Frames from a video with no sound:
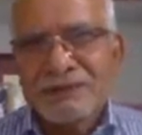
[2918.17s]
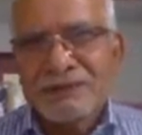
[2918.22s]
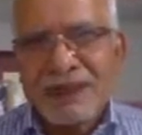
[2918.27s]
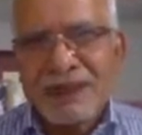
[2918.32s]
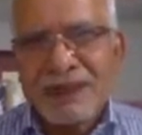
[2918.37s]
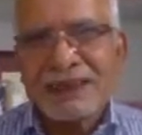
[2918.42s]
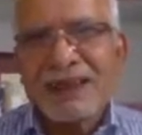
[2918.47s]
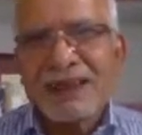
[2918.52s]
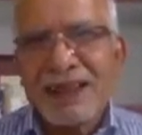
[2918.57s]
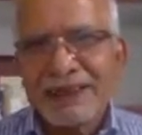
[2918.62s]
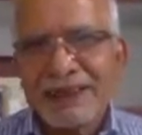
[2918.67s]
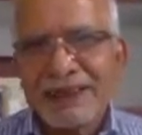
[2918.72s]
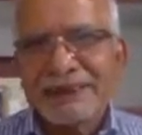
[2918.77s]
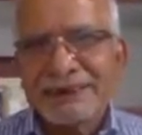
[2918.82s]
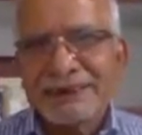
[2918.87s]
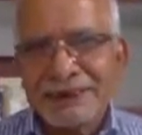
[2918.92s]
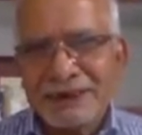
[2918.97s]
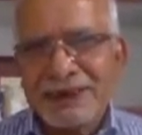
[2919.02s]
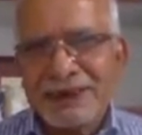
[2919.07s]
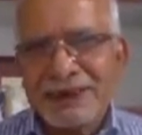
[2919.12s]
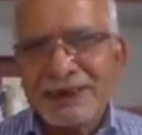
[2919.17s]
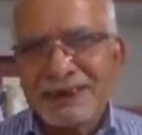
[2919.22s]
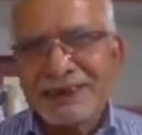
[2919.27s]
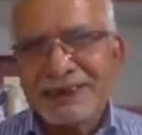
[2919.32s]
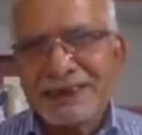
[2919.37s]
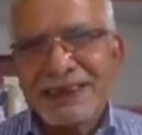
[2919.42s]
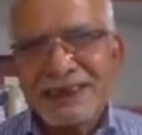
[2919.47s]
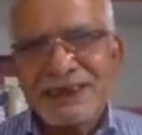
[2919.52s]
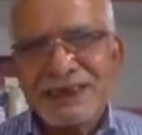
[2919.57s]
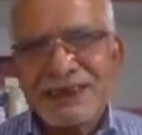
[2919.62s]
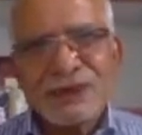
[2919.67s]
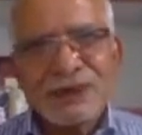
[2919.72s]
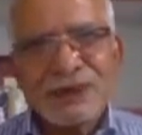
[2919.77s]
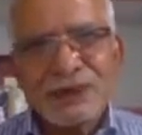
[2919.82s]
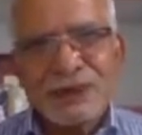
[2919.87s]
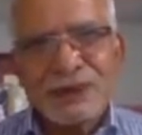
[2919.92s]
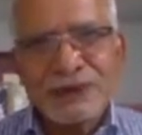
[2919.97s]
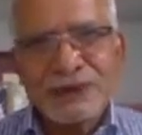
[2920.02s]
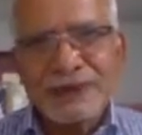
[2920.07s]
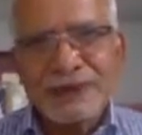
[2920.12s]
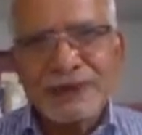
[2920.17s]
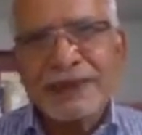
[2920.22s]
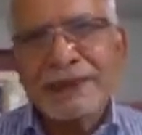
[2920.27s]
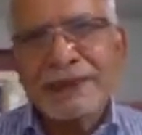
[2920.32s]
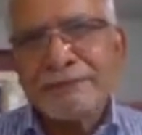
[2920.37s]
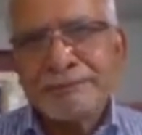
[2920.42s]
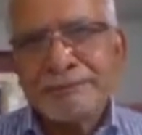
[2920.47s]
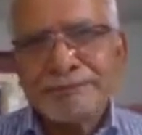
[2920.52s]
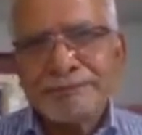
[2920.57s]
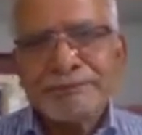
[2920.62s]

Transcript: Wanganui Collegiate School, New Zealand,